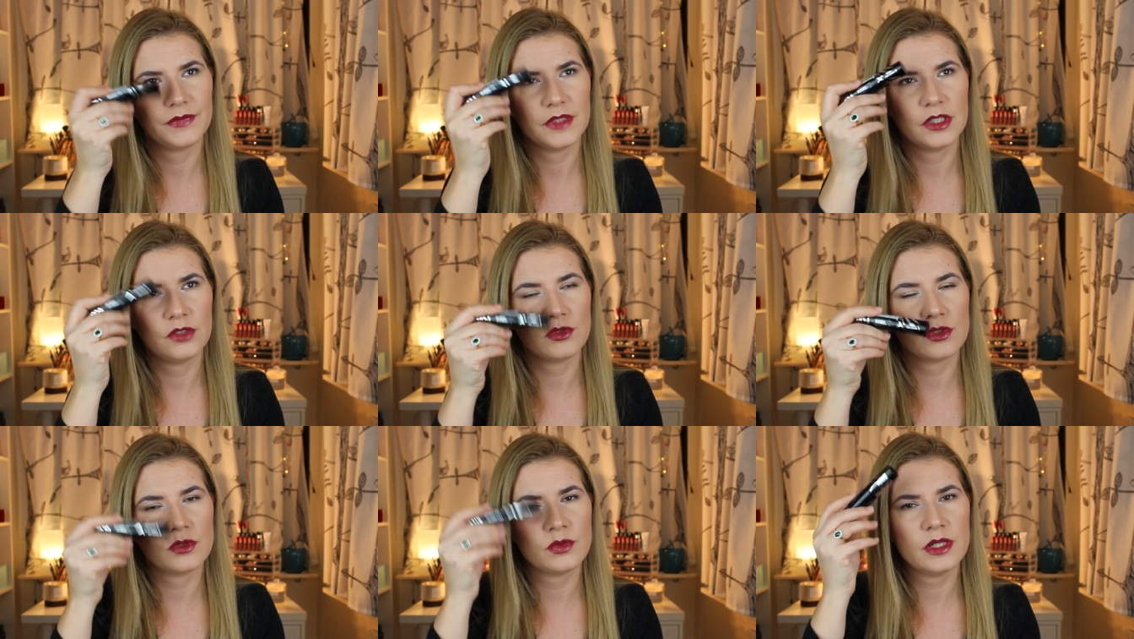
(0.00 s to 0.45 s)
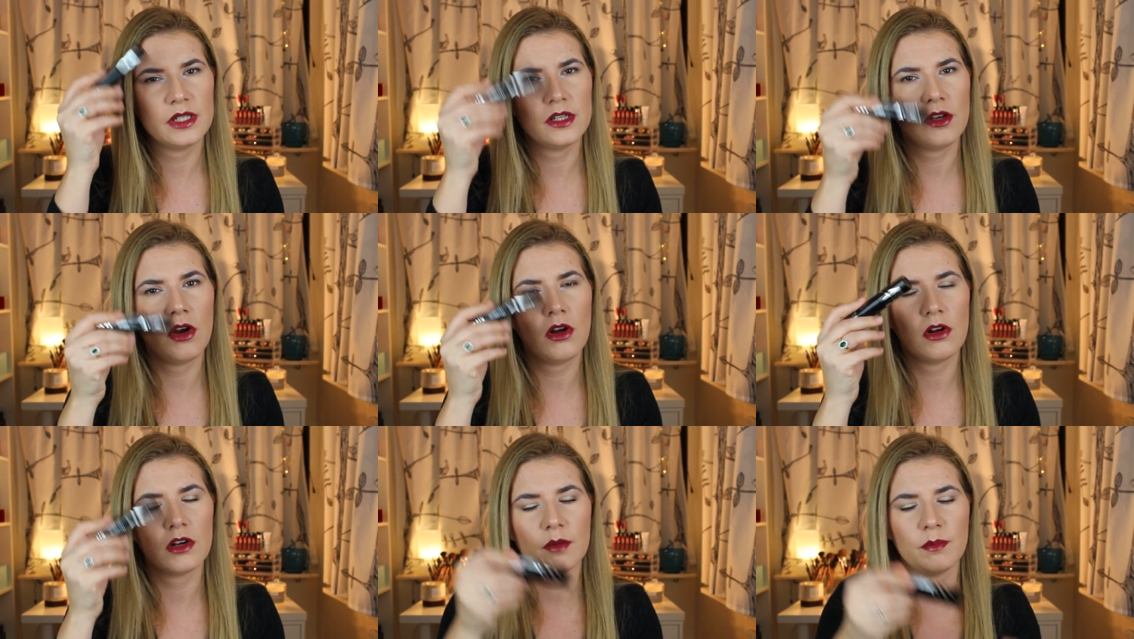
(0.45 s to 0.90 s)
It was
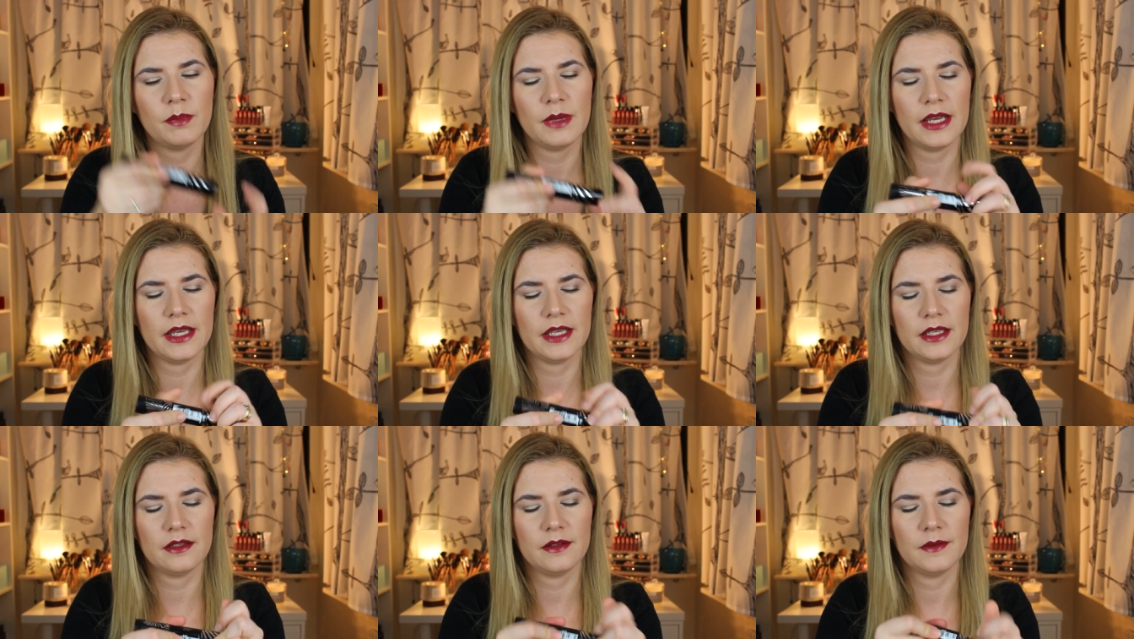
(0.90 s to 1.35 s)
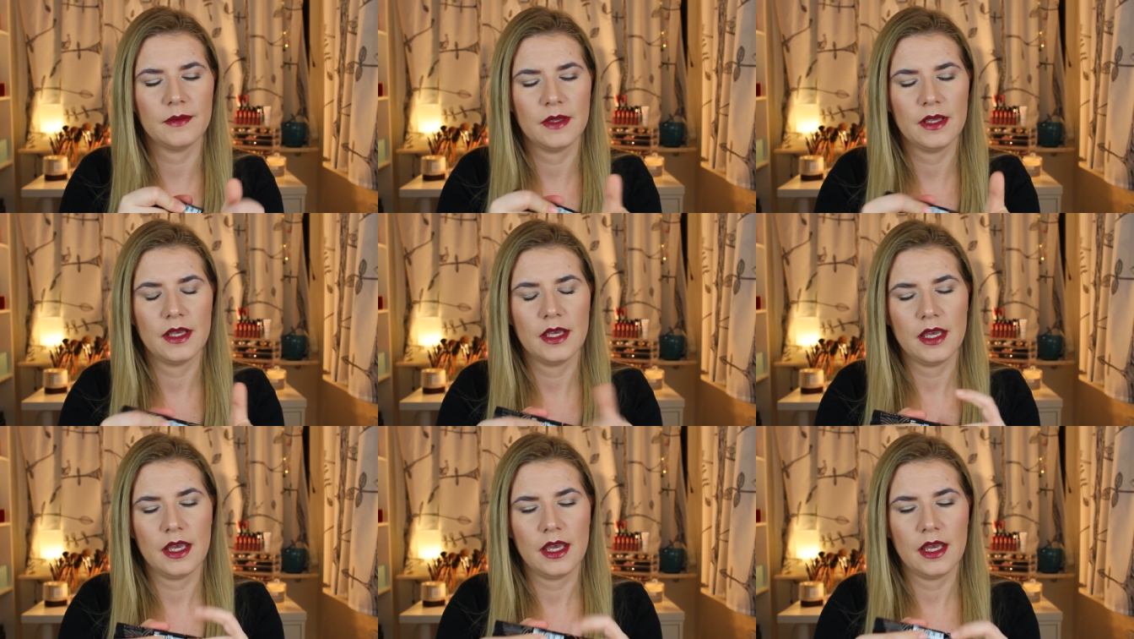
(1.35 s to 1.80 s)
really hard applying
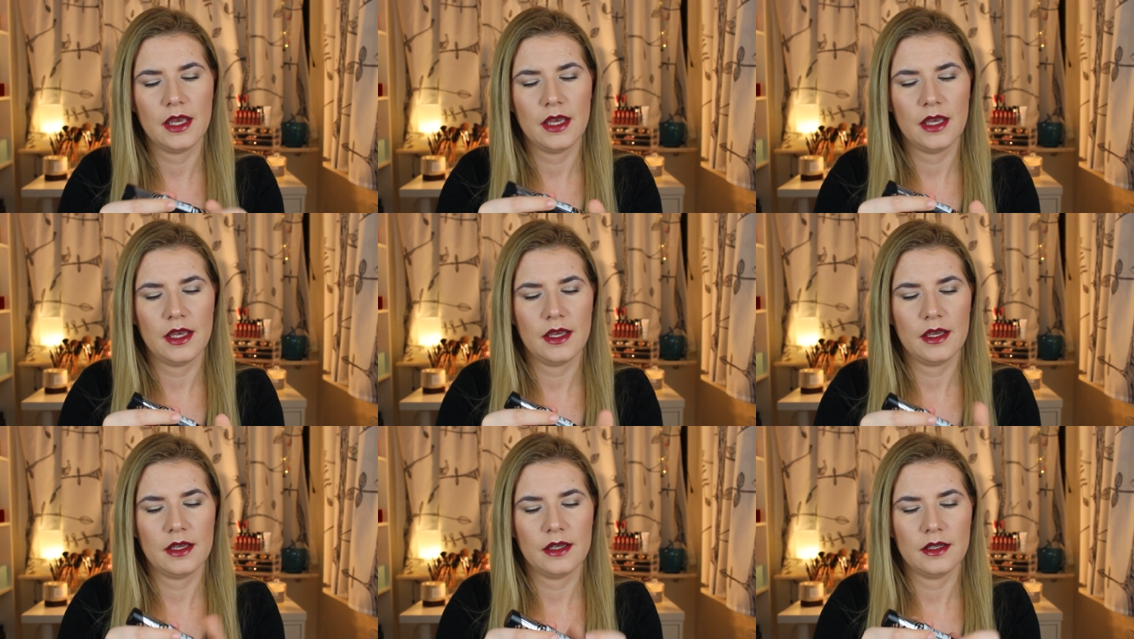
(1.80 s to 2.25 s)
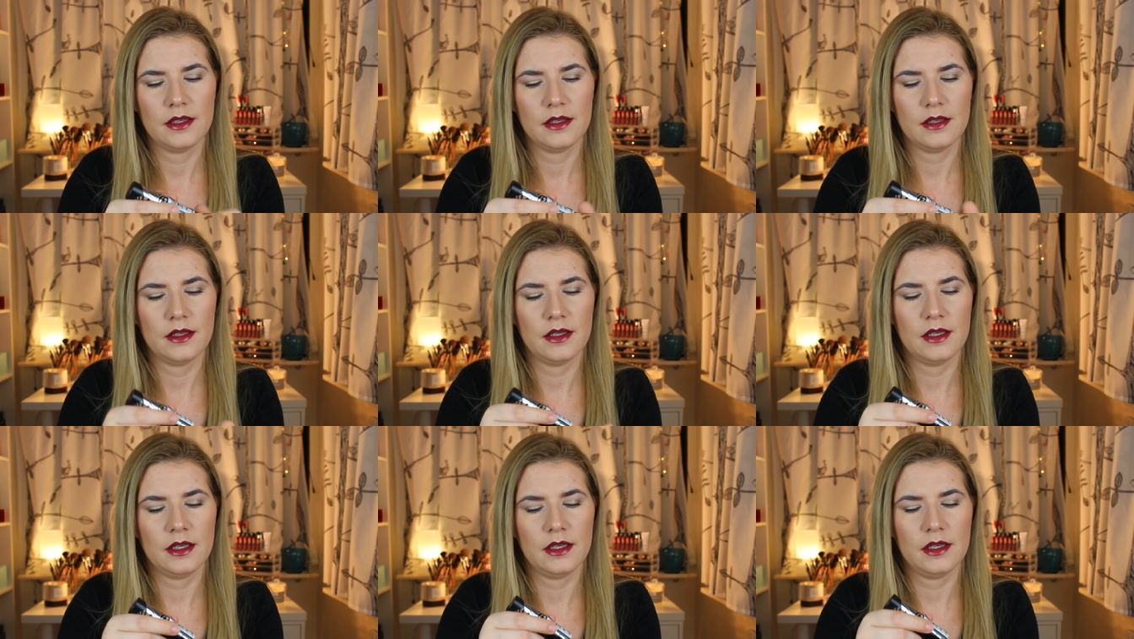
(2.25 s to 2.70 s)

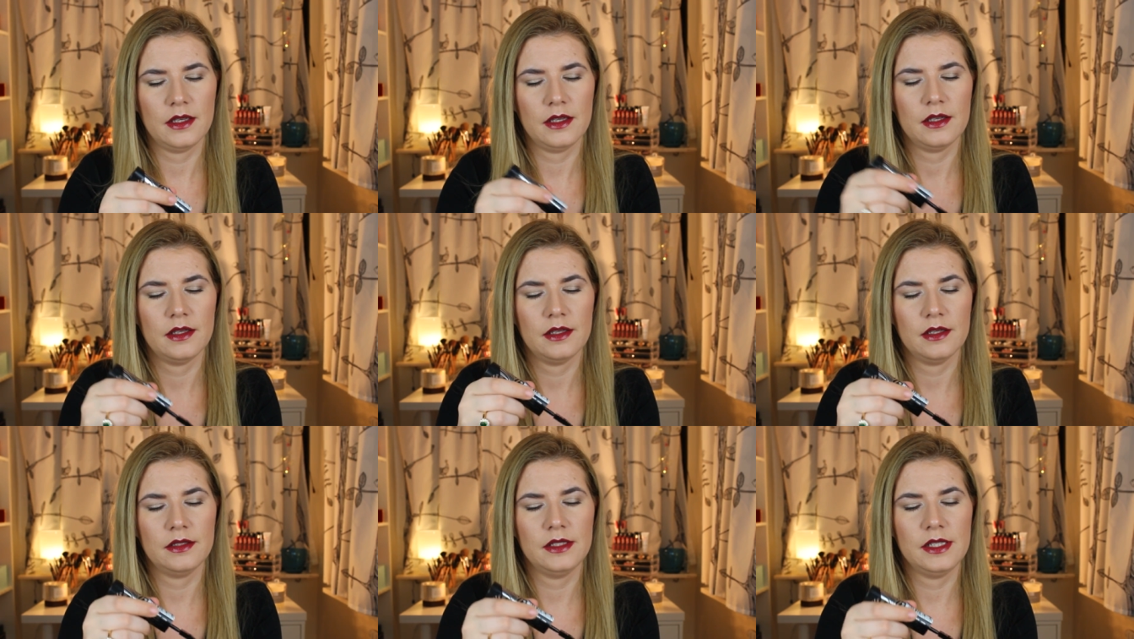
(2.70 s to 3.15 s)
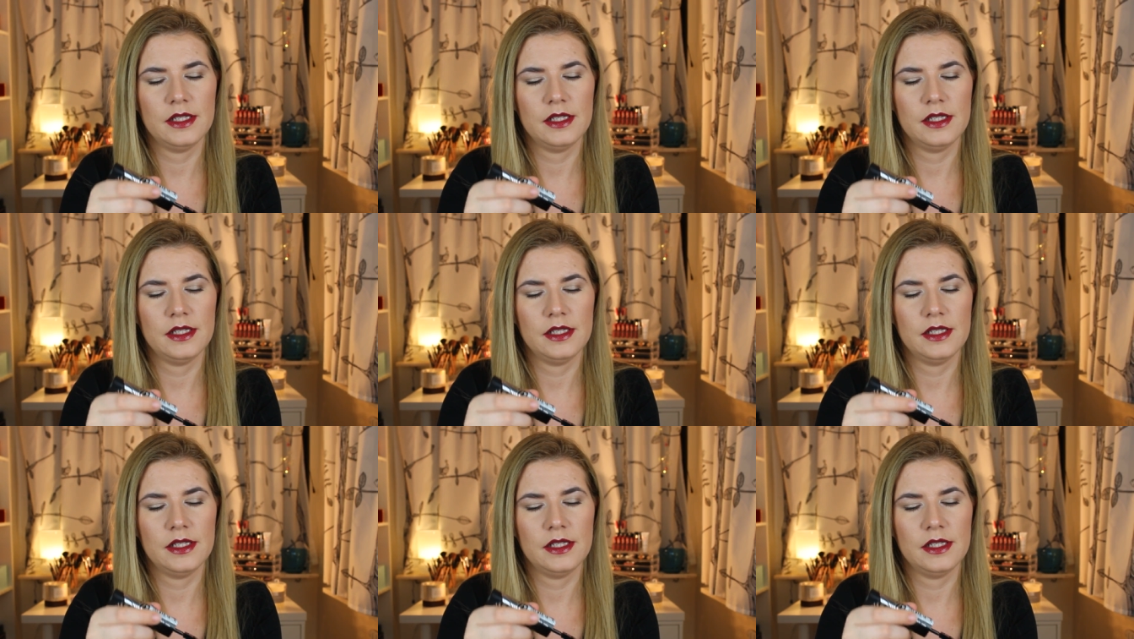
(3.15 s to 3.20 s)
uh,